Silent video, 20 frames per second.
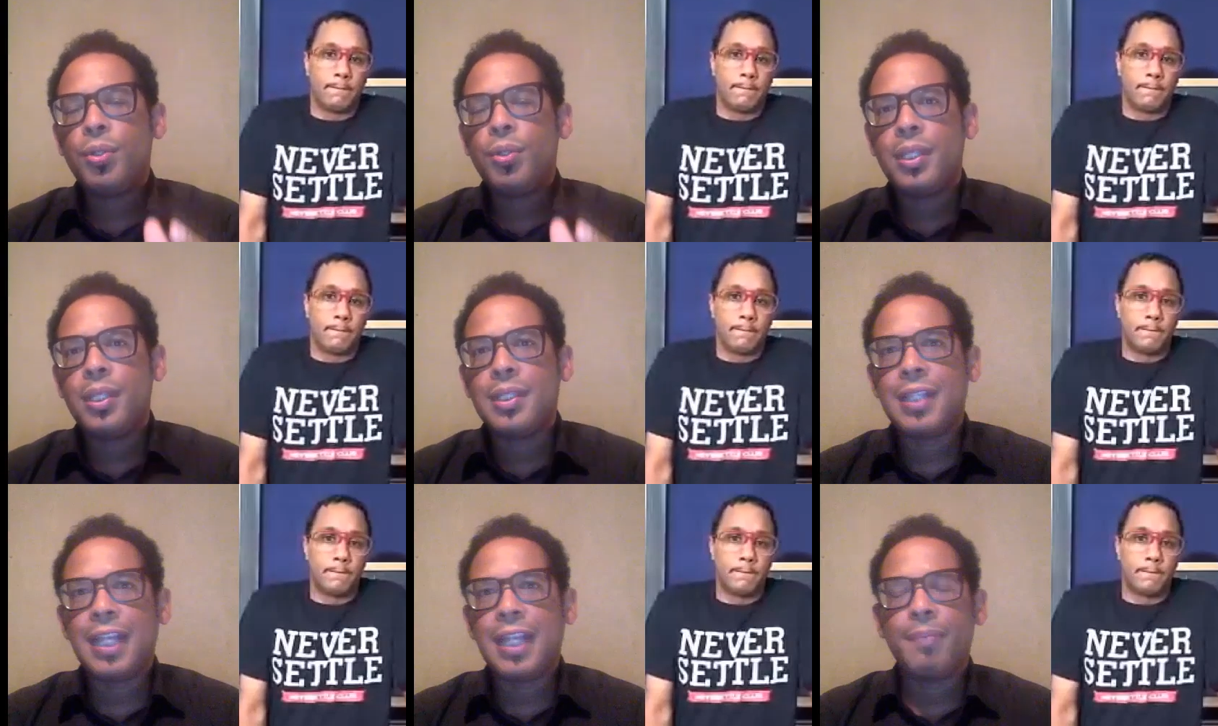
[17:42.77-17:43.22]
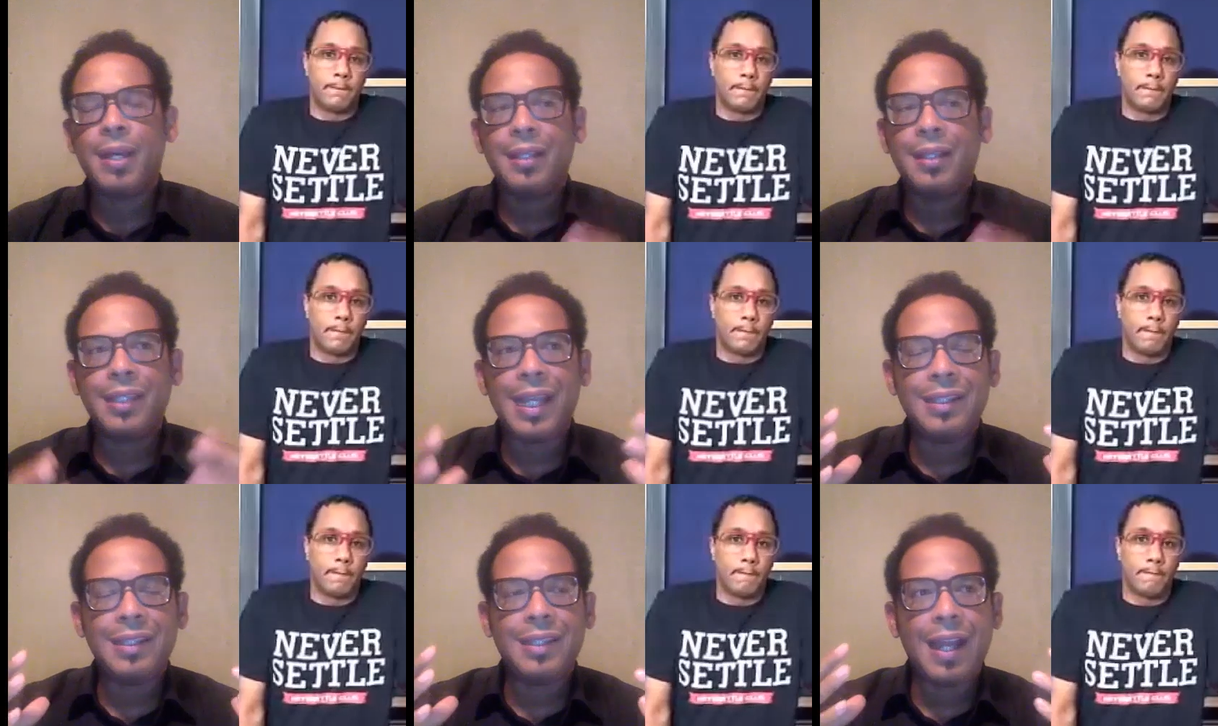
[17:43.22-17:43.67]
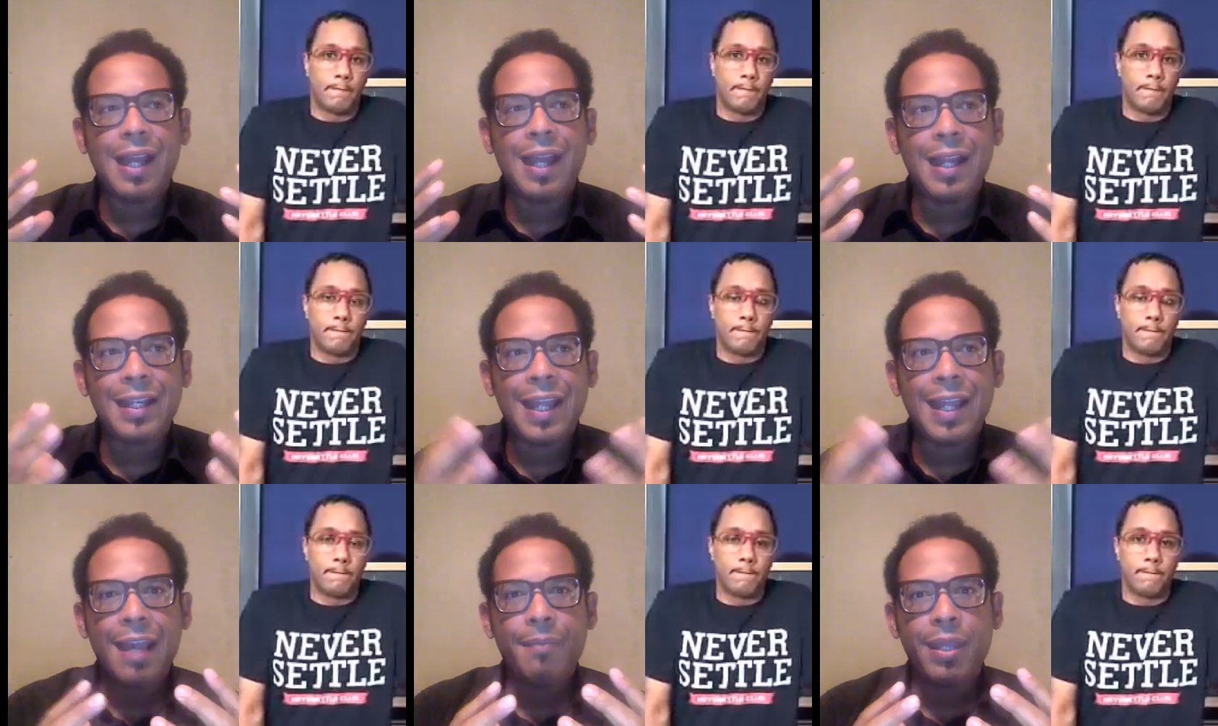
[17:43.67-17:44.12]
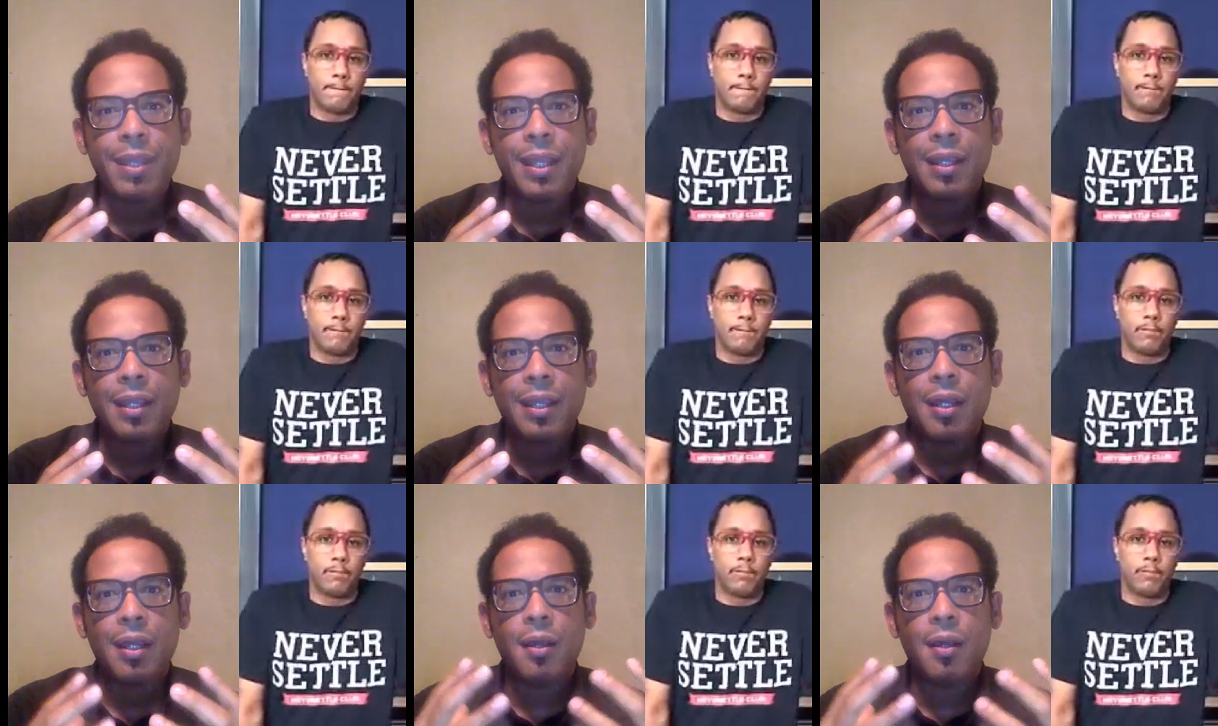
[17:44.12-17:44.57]
Speaker 1: what you just said about that
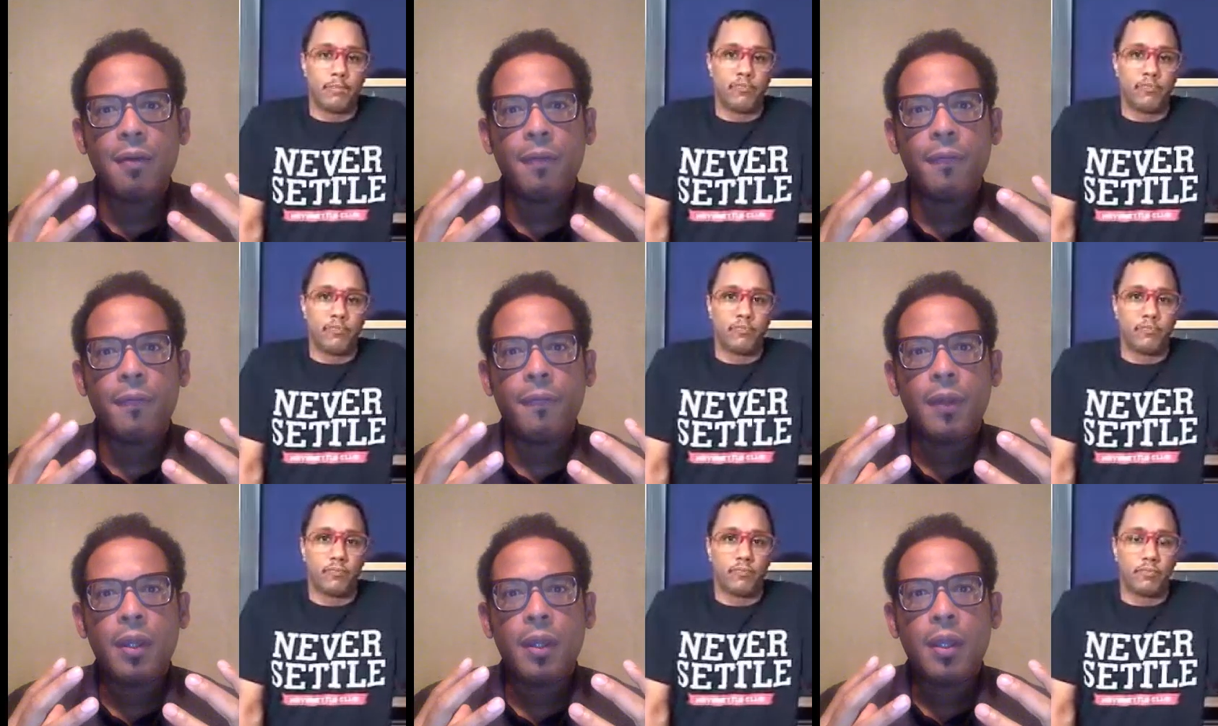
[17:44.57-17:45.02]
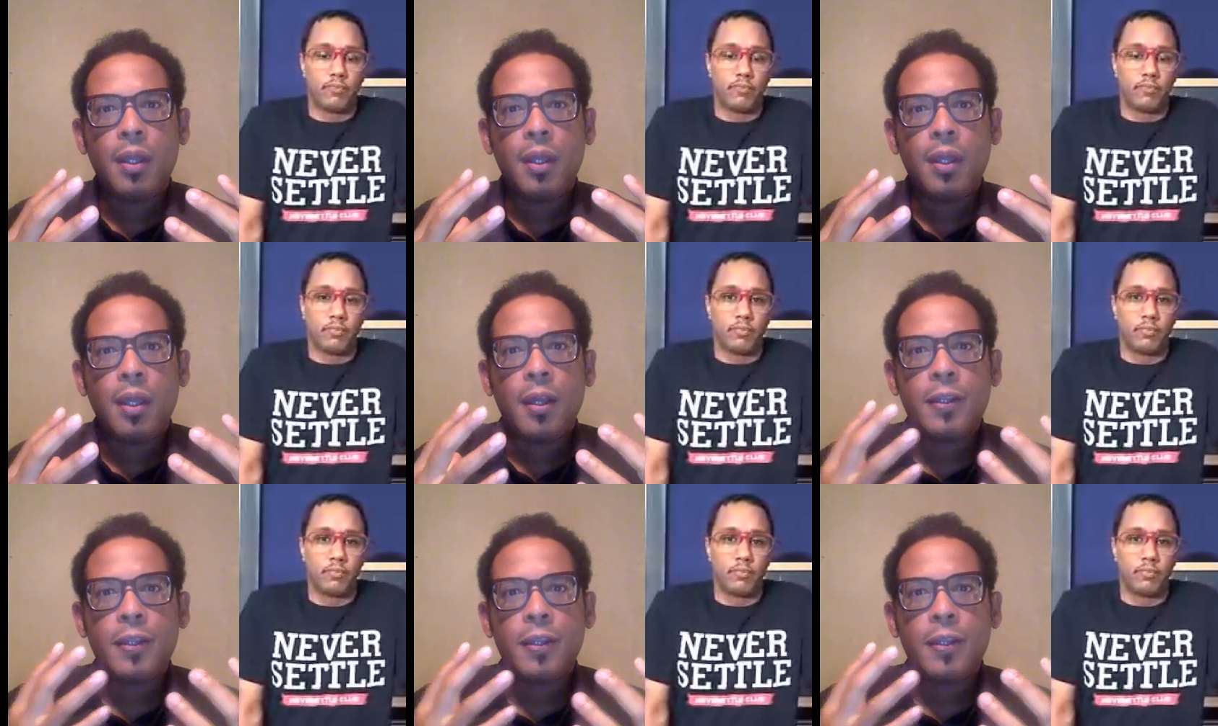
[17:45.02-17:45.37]
dynamic of